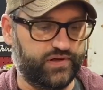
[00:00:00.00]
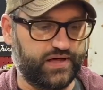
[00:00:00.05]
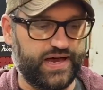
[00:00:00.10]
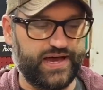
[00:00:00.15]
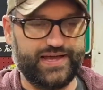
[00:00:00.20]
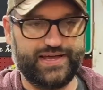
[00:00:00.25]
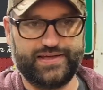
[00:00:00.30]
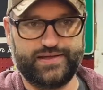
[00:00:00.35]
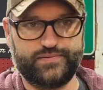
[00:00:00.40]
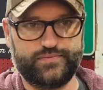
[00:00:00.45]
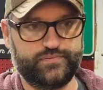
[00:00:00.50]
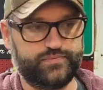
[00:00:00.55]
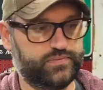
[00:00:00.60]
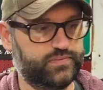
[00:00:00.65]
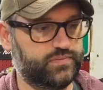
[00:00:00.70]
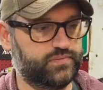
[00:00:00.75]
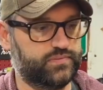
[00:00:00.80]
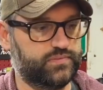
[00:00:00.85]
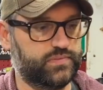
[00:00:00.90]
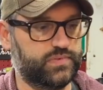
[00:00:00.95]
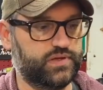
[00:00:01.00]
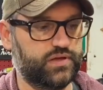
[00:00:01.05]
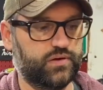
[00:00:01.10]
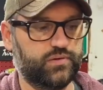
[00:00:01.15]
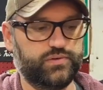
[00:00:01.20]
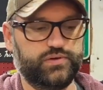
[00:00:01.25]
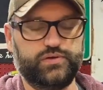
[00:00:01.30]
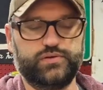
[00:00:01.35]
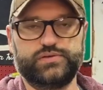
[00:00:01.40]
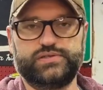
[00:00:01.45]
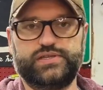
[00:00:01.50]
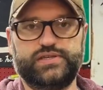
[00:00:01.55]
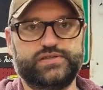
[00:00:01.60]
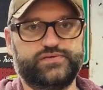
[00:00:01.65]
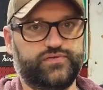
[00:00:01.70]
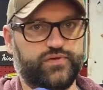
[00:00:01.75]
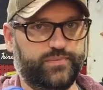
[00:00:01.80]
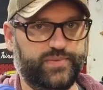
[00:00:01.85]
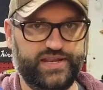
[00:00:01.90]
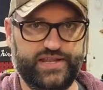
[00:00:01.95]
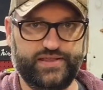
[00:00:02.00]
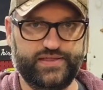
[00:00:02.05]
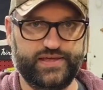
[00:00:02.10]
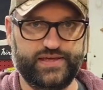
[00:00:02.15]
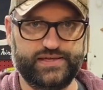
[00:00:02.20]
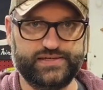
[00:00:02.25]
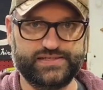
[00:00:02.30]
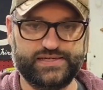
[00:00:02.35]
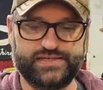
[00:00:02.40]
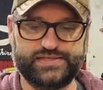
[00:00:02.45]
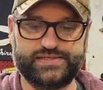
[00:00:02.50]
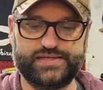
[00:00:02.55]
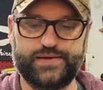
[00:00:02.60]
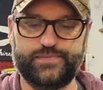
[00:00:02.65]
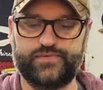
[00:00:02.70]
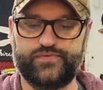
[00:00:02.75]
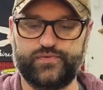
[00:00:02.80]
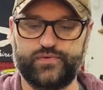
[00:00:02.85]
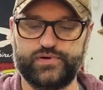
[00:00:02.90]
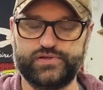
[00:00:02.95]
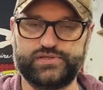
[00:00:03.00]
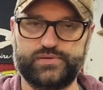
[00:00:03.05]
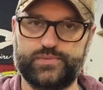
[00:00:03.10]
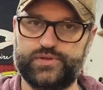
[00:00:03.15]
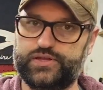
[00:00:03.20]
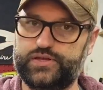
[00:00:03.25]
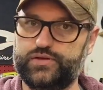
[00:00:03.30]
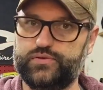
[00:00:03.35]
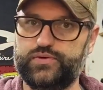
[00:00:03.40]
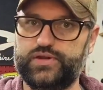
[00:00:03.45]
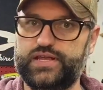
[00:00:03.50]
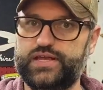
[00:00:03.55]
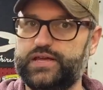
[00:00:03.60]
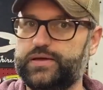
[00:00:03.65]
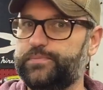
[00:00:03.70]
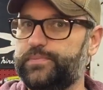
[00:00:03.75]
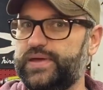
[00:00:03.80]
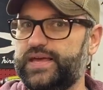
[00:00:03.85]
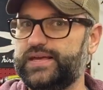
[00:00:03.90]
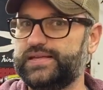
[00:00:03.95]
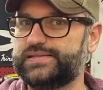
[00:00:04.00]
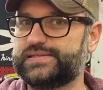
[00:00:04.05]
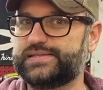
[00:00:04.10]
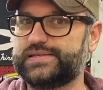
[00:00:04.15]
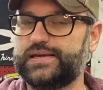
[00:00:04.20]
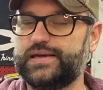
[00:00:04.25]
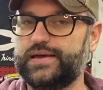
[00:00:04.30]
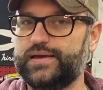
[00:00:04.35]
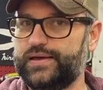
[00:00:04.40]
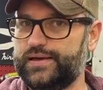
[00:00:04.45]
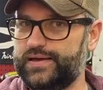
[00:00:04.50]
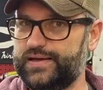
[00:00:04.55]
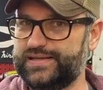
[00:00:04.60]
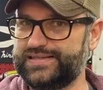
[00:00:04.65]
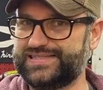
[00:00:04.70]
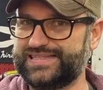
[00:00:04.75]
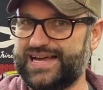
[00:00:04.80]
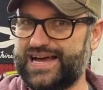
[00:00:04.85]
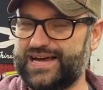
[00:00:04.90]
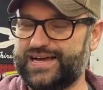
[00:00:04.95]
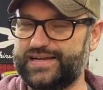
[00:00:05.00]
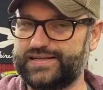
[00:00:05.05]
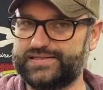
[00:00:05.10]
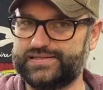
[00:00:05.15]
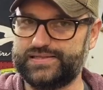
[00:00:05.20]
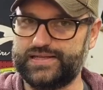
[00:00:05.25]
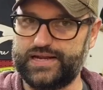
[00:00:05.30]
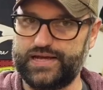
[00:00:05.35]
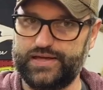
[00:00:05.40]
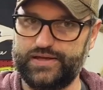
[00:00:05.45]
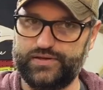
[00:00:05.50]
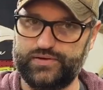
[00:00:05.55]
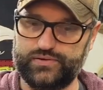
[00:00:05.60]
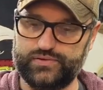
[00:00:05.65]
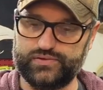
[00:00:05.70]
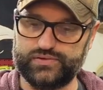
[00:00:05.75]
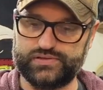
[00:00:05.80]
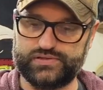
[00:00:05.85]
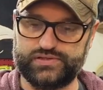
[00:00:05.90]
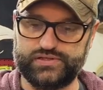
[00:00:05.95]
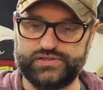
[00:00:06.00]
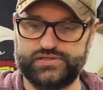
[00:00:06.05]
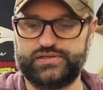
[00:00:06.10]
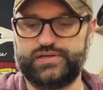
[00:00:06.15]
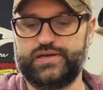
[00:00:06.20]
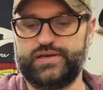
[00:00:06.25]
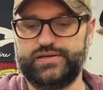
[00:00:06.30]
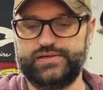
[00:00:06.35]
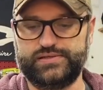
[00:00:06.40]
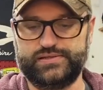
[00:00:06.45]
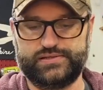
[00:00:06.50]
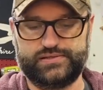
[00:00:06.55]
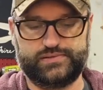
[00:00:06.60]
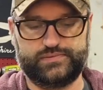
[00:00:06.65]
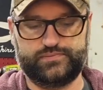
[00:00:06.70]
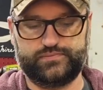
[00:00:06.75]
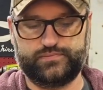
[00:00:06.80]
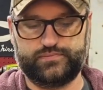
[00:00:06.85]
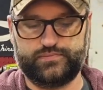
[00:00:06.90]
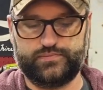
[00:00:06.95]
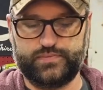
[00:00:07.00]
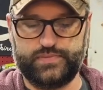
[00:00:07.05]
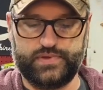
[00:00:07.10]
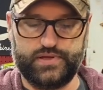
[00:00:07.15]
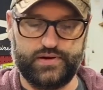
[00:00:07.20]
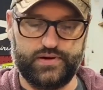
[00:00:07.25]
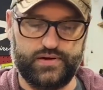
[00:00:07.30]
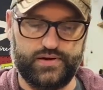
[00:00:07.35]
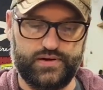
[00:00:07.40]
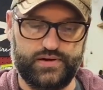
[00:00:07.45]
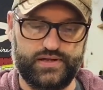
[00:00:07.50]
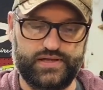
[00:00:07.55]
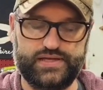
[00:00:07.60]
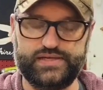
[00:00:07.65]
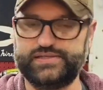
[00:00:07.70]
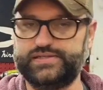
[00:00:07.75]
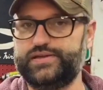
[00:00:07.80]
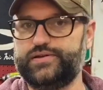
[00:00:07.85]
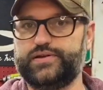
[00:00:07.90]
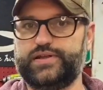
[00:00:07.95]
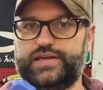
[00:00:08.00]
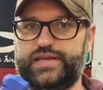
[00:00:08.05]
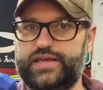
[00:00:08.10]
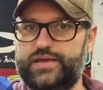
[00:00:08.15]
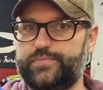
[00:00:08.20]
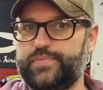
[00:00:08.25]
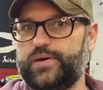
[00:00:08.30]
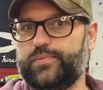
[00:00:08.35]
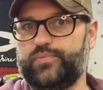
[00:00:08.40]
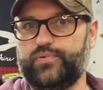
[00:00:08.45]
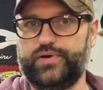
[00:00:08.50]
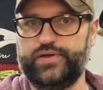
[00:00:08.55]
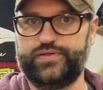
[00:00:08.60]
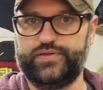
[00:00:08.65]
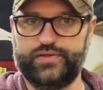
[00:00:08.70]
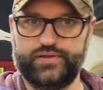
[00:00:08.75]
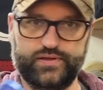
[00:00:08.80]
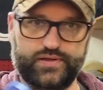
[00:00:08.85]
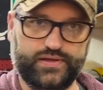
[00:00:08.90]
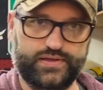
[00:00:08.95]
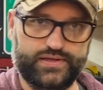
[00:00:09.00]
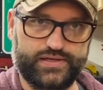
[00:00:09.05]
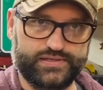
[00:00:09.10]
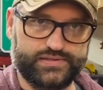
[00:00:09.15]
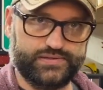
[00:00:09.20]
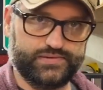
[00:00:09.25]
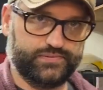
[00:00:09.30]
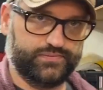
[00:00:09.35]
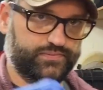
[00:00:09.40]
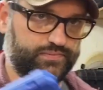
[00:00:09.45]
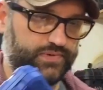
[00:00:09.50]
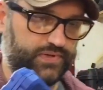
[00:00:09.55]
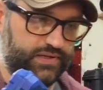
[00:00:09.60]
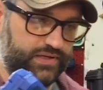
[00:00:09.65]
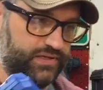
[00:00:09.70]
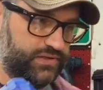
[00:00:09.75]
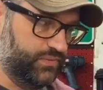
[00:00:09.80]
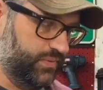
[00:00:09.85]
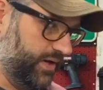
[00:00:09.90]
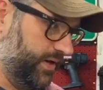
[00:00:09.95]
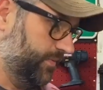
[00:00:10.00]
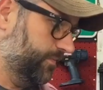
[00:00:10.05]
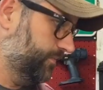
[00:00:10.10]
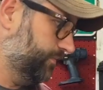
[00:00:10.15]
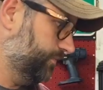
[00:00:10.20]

I don't use these for many things except for some of the unique bits and sockets that I use just because they're easier to keep up with in this in this way.